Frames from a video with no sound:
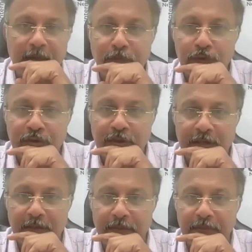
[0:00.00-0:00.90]

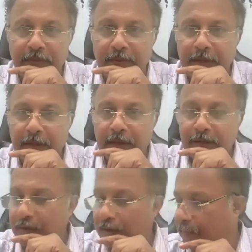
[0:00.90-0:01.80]
Unfortunately, the
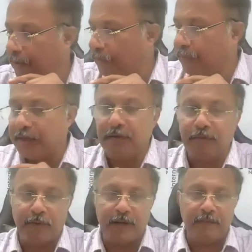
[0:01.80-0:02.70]
server is
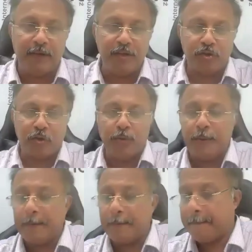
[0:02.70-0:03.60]
working very, very
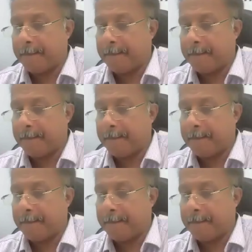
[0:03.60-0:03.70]
slow.